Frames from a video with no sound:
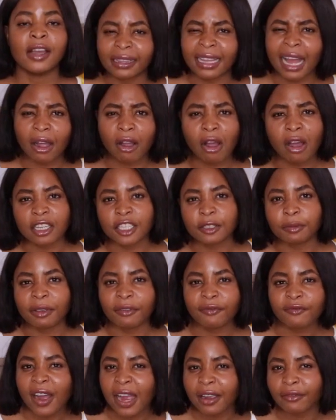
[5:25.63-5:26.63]
That cost me
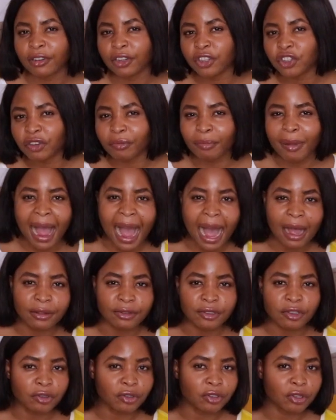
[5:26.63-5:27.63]

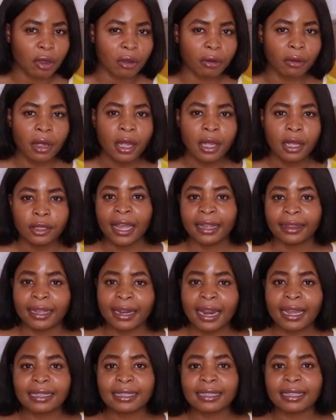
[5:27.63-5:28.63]
£500 or so. The
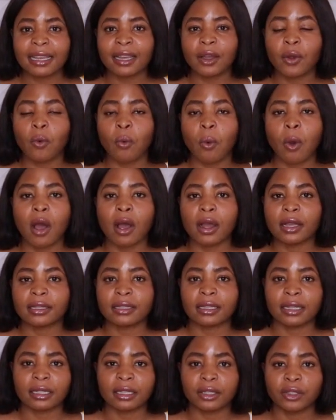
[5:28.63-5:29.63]
next thing
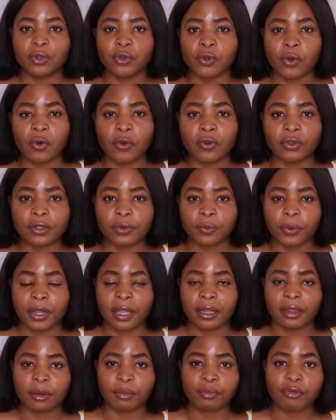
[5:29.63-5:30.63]
was doors
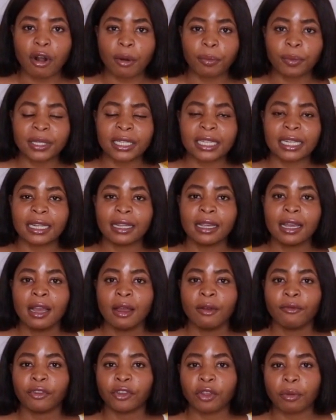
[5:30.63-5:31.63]
within the property.
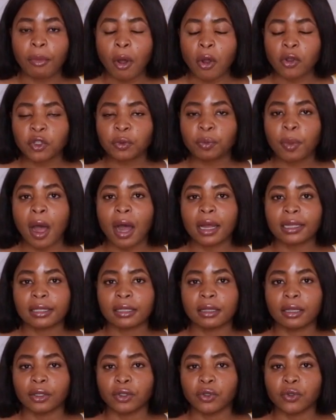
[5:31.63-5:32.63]
For the most part,
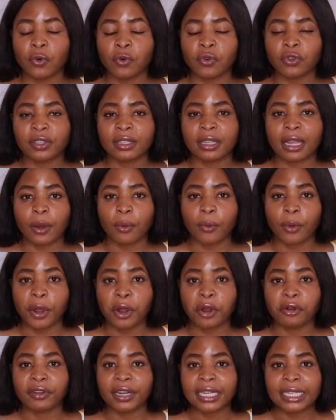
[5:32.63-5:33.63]
the doors that were
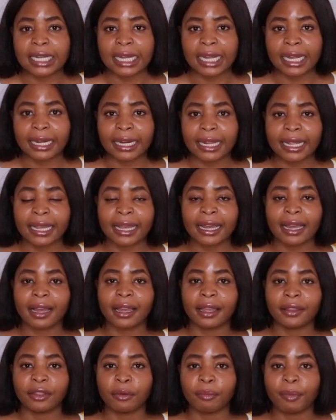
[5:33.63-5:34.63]
already in here
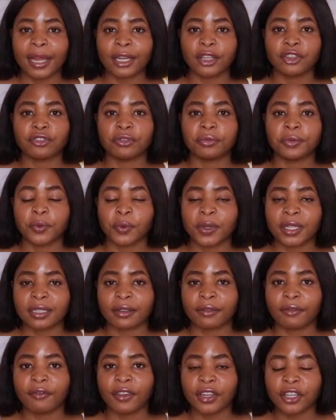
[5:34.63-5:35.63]
in the bedrooms were
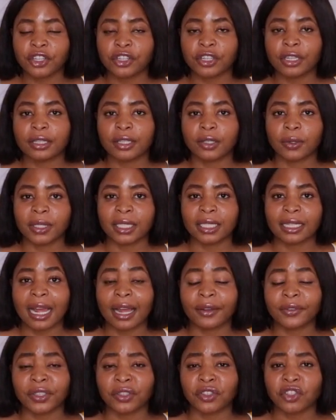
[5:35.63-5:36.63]
sufficient, so I didn't
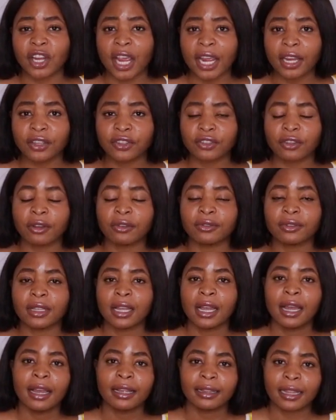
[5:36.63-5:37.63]
have to change those.
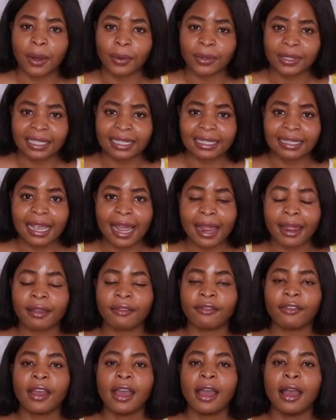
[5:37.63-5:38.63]
That was a
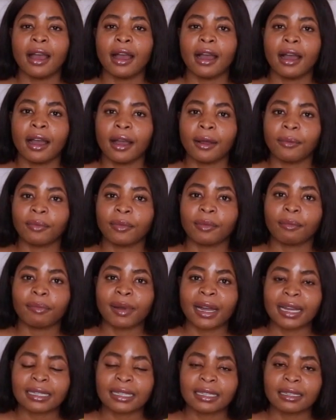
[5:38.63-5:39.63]
save.
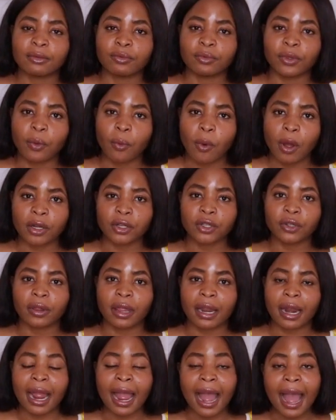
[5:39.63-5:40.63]
But the one door
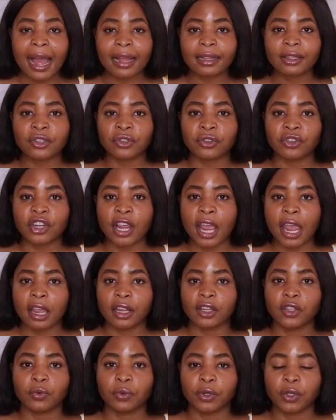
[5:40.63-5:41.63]
that I had to
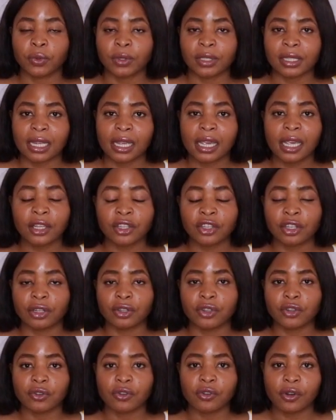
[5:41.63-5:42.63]
change, which was the
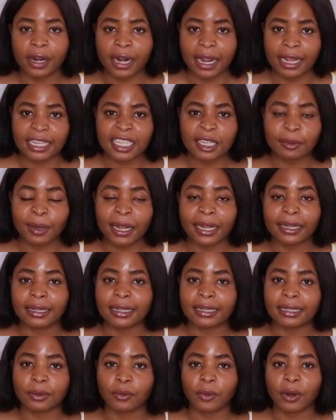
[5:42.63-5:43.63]
kitchen door, and I explained
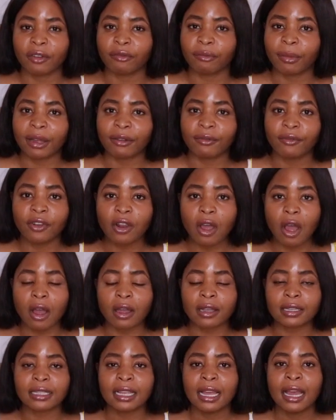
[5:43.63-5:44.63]
this in one of my
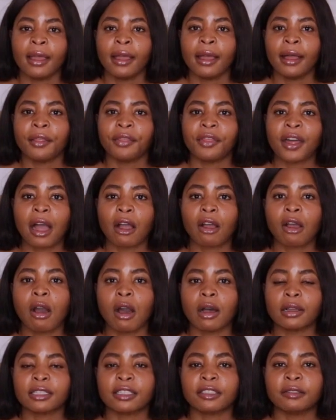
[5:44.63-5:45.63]
vlogs, that
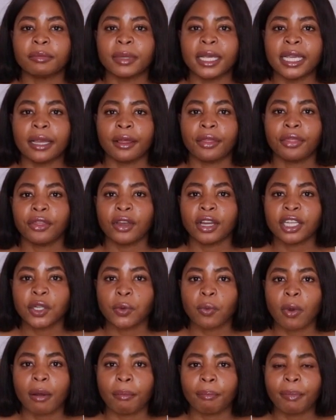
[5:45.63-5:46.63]
cost me
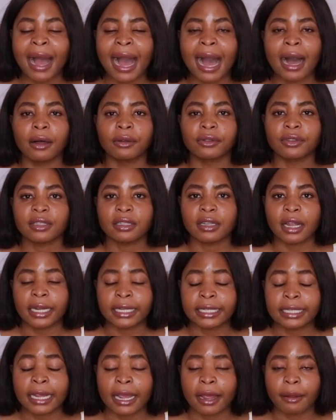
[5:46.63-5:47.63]

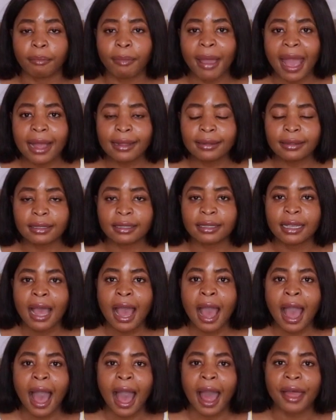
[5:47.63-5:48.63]
£31.98.
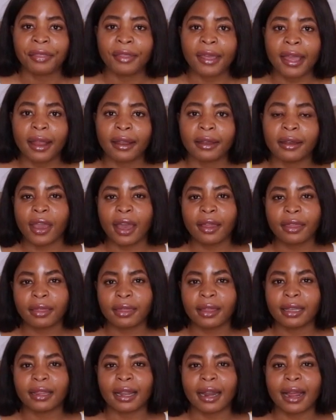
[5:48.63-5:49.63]
And then the other
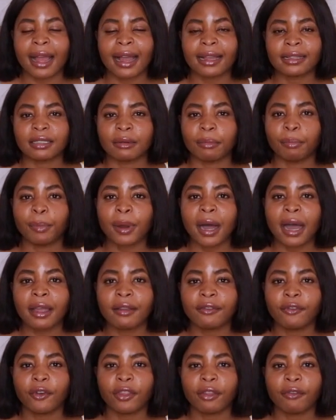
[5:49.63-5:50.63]
thing that I had to
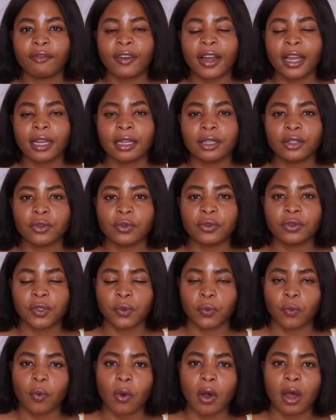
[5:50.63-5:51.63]
buy for the fire
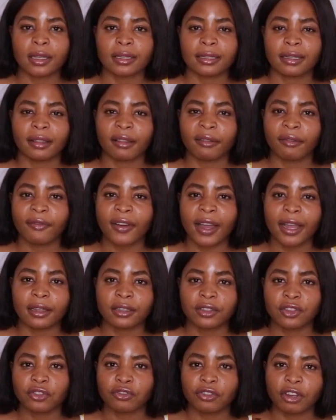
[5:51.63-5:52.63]
doors was the
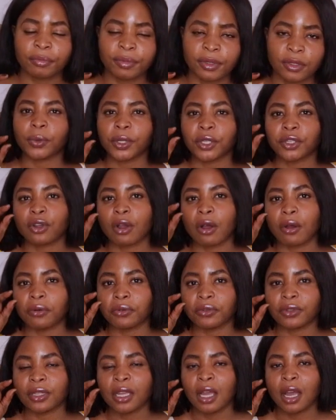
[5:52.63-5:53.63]
fire strips, which
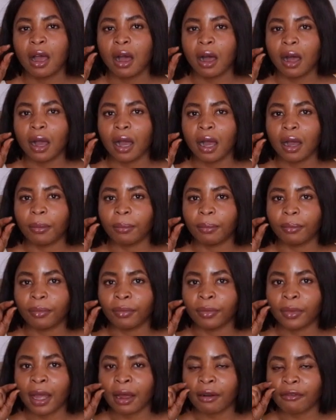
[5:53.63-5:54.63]
goes
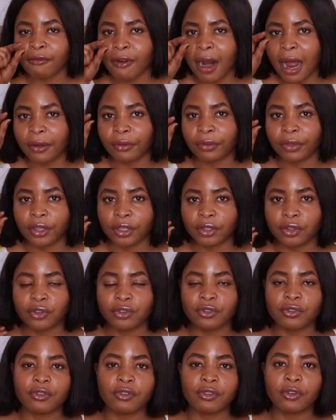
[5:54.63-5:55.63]
around the
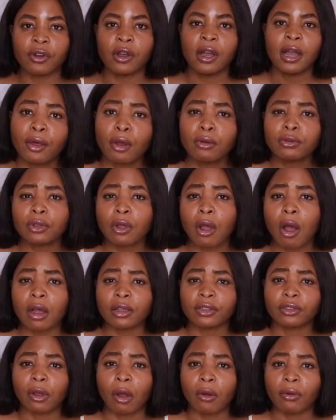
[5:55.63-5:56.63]
door. Those
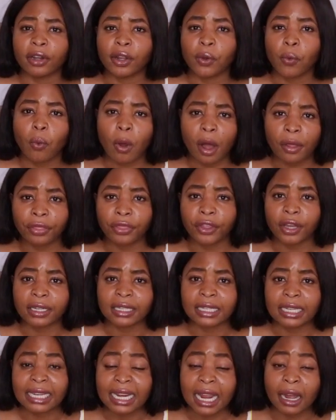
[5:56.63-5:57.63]
cost only
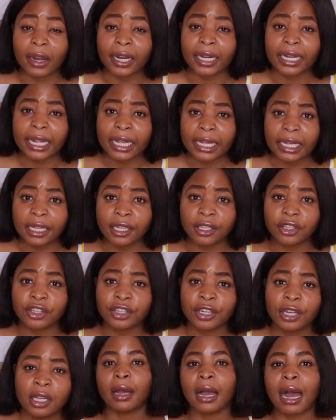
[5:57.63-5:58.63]
£1.39
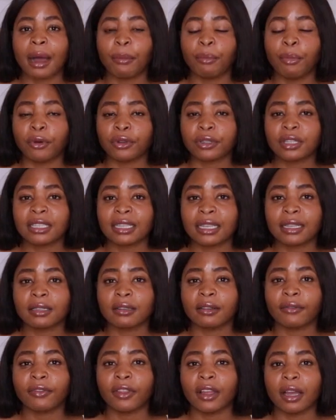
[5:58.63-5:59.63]
each. I bought 6
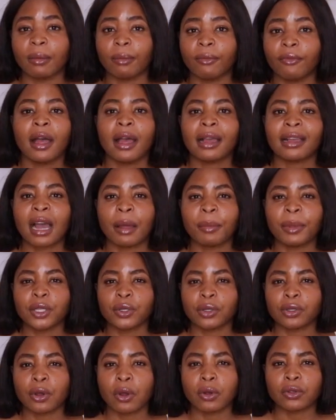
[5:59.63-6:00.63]
of them, coming
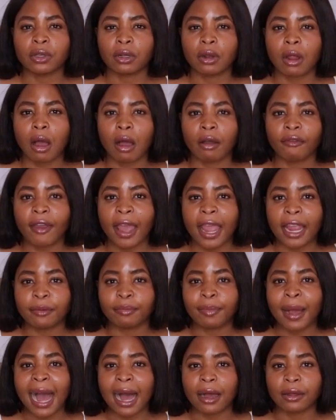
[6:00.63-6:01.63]
to a total of
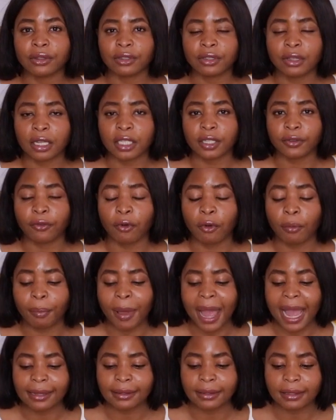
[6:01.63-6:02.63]

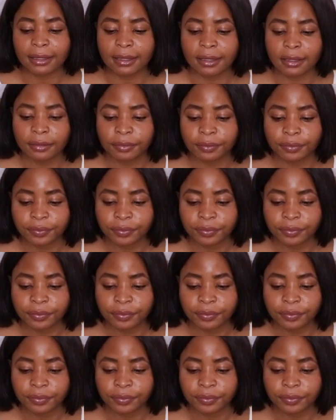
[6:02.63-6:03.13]
£8.34.